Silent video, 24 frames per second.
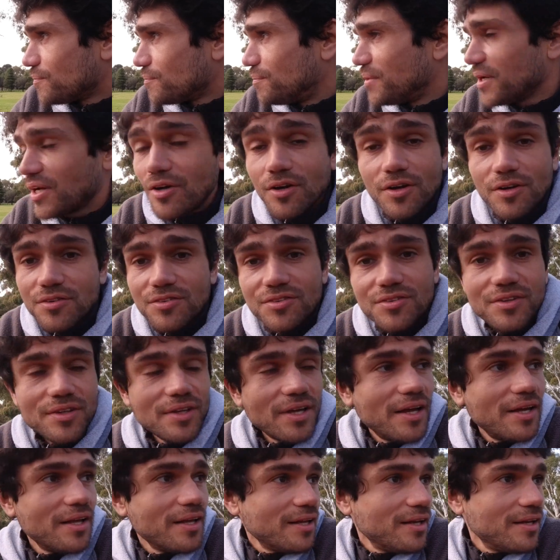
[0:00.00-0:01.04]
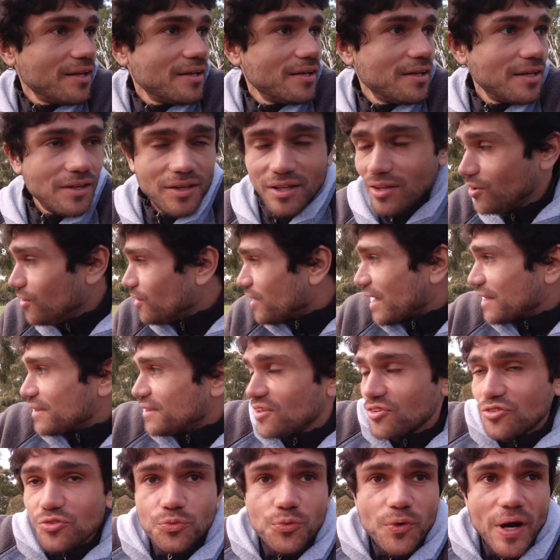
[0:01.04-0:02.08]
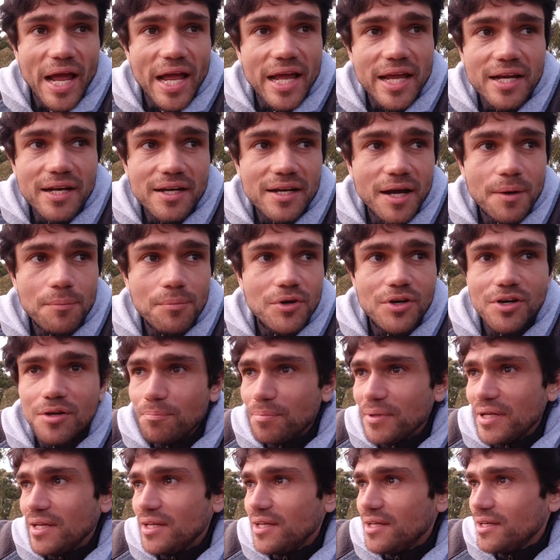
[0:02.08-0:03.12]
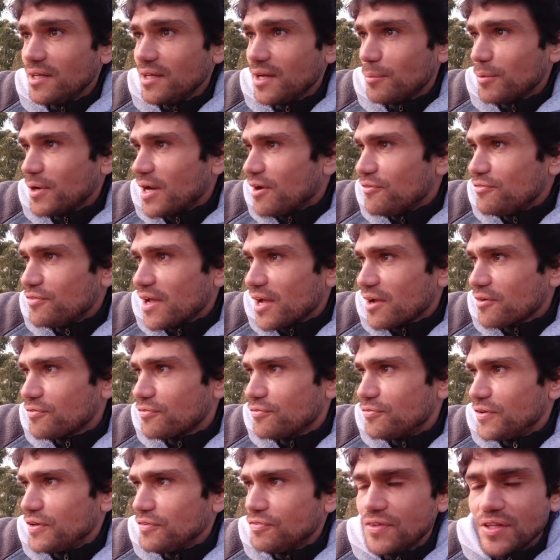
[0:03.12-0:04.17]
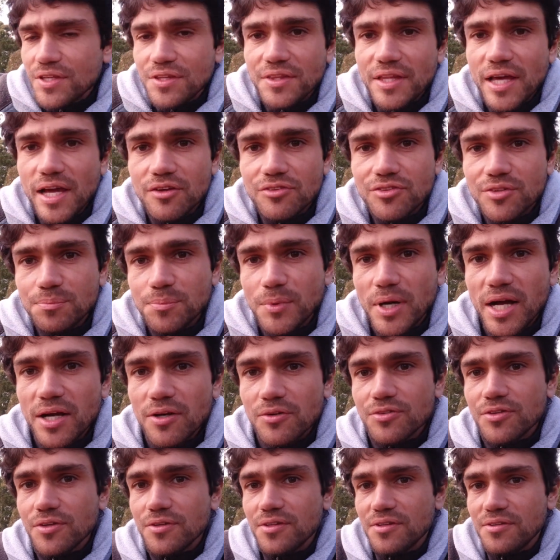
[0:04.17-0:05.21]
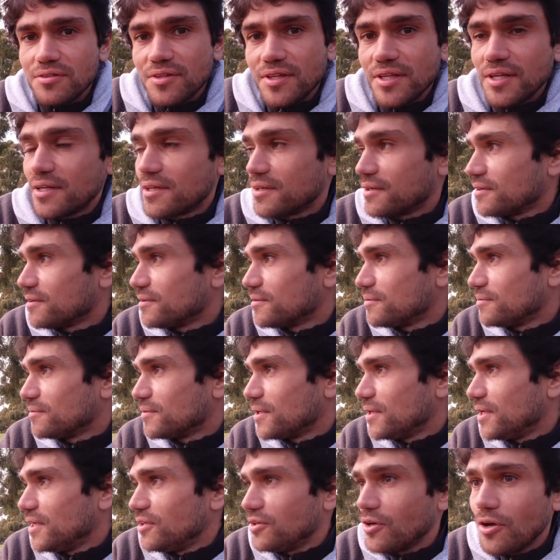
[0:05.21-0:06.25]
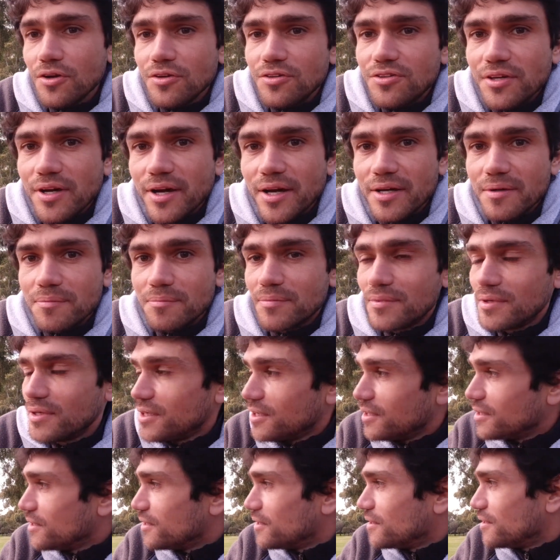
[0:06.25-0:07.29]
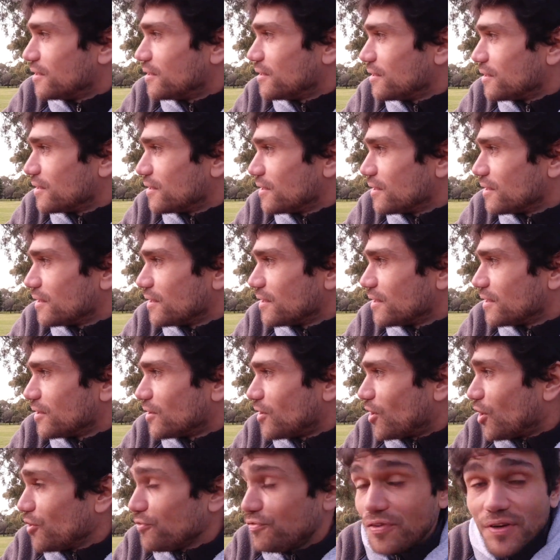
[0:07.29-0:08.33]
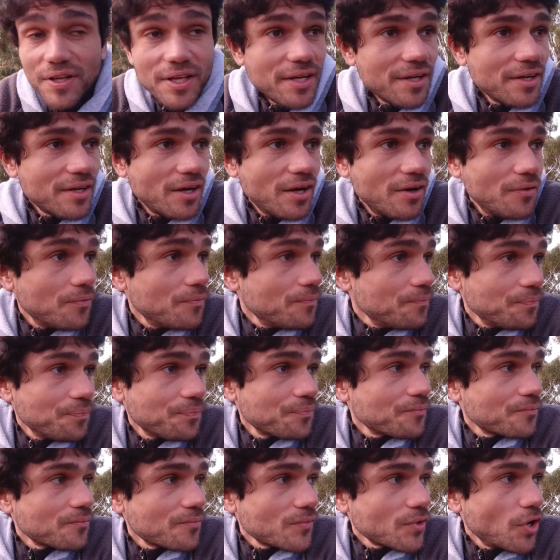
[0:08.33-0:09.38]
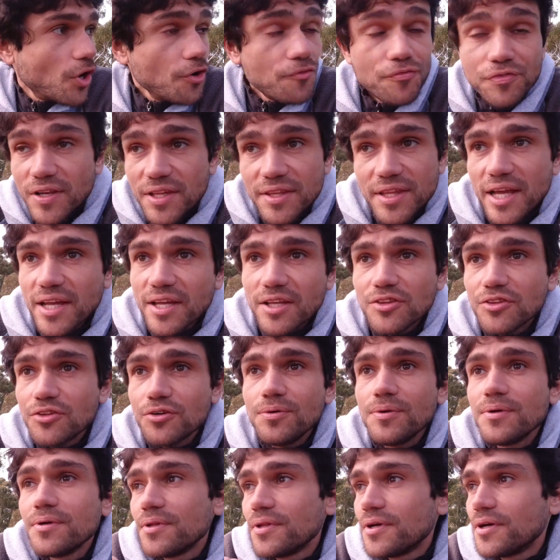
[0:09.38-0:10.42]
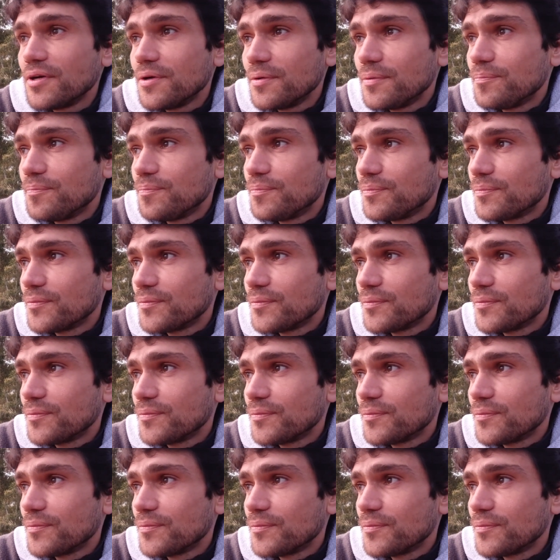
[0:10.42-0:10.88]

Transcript: Because look, at this rate, I'm gonna have like 50,000 miles on this thing in no time. Hopefully they can do it though.